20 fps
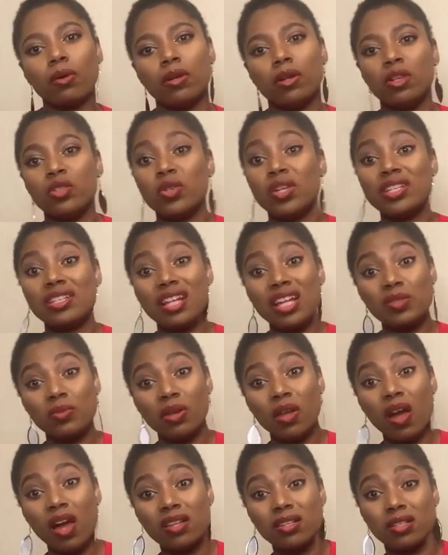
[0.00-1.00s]
So it starts
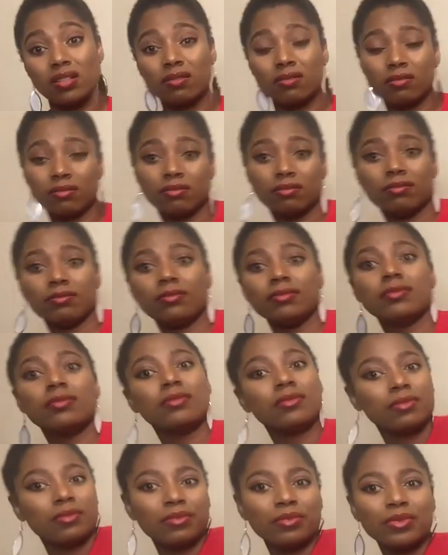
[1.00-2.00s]
with us.
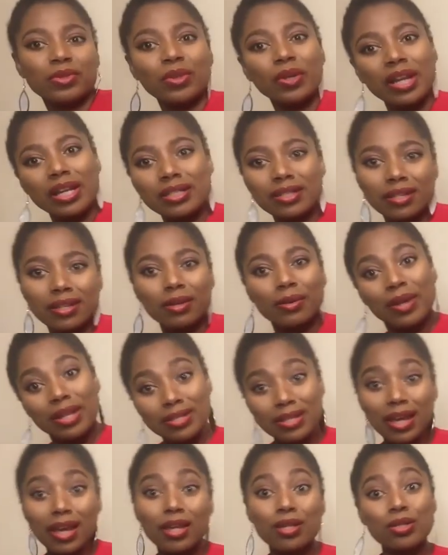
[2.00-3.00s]
So let's
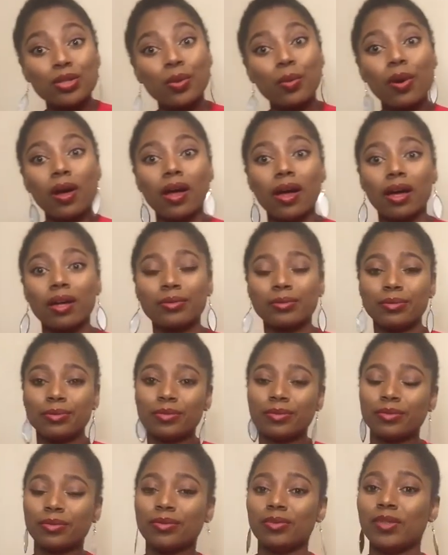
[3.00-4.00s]
get into work.
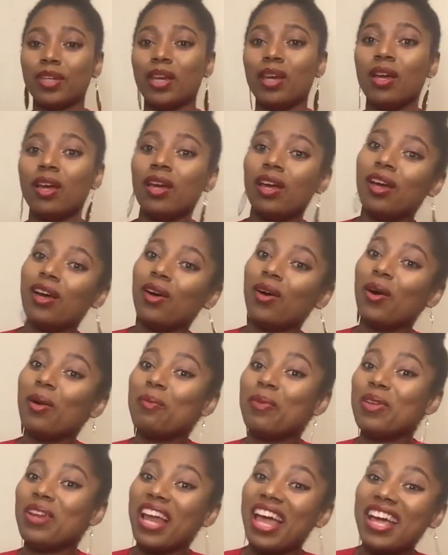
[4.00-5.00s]
Hope
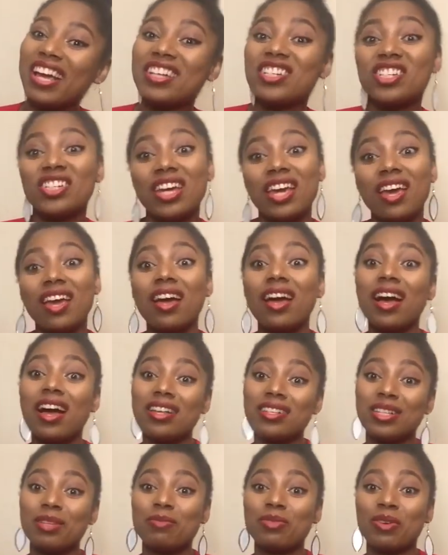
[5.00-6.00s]
you like, share,
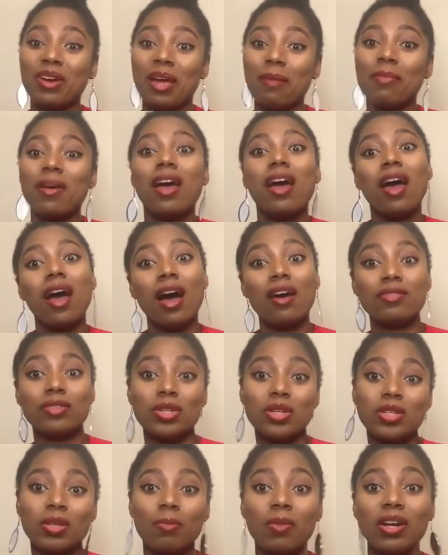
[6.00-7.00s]
and subscribe. I'll see
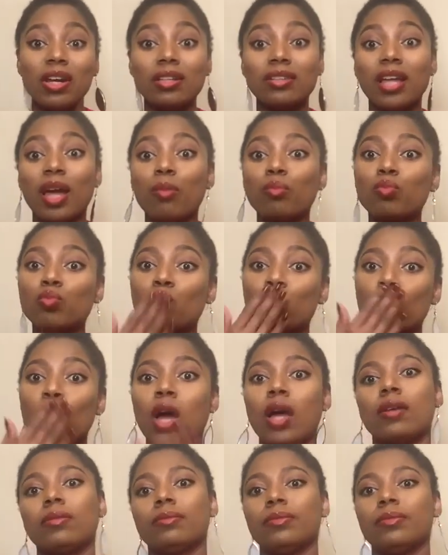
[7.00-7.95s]
you some other time. Mwah.